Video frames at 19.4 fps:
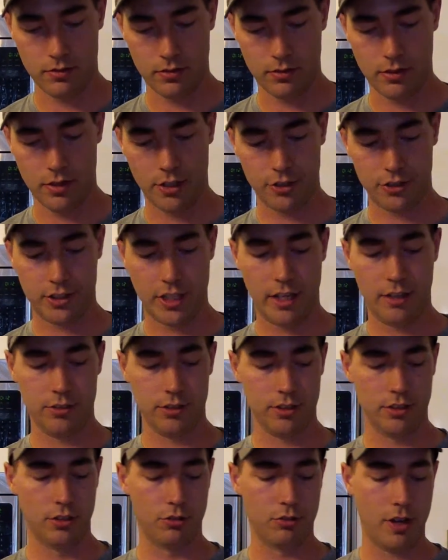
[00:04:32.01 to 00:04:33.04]
understand it was a
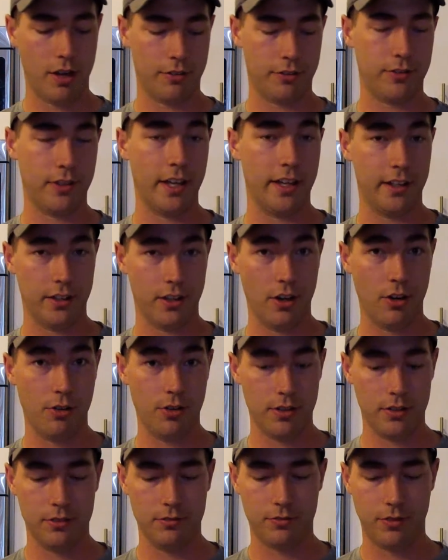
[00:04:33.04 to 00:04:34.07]
little rough getting it
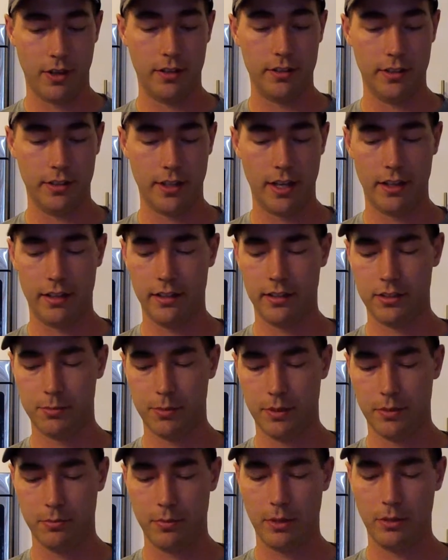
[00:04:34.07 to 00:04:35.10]
going and finally getting it. It's
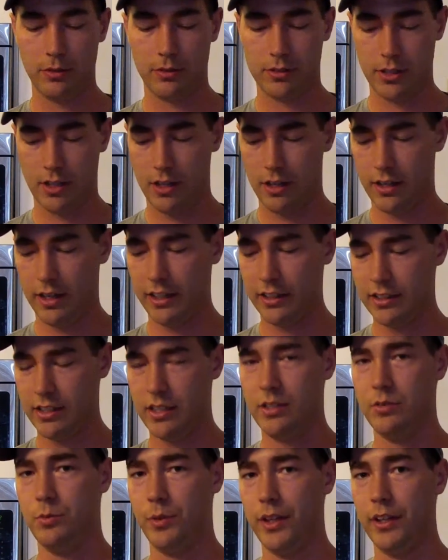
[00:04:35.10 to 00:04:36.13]
been about
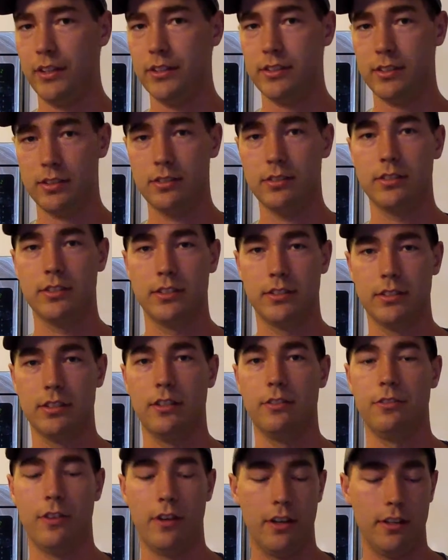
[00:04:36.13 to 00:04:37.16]
18 weeks since I
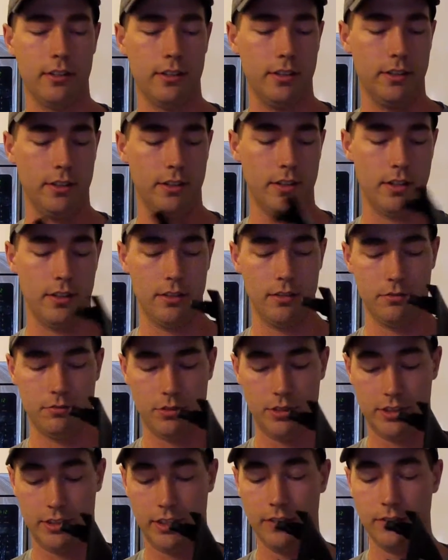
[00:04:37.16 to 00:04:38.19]
finally
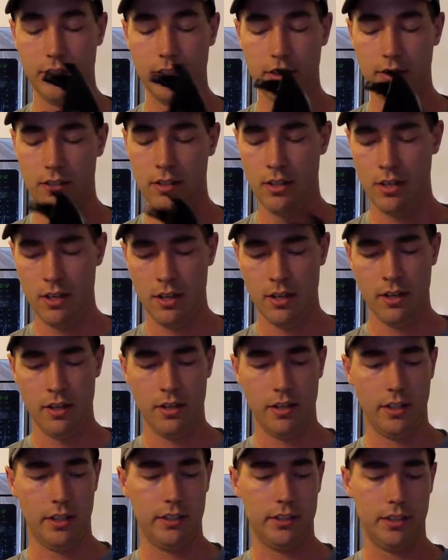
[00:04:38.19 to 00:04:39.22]
received it.
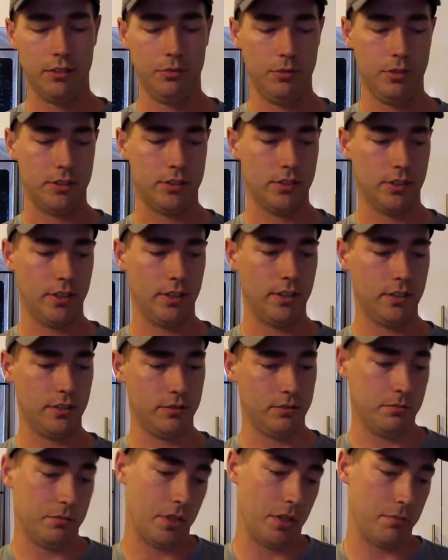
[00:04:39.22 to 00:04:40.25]
18 weeks later,
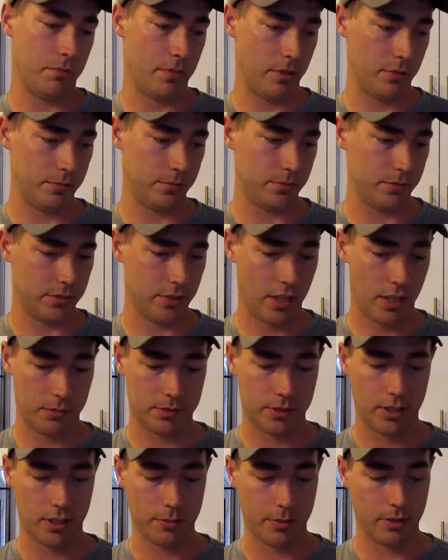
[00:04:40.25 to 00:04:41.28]
not
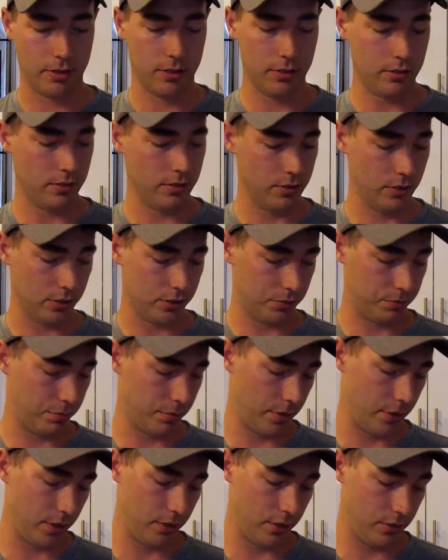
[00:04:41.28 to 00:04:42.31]
upset about it. It looks
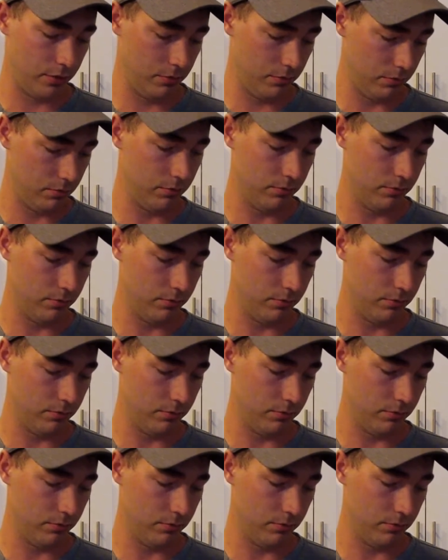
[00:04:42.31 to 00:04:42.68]
pretty good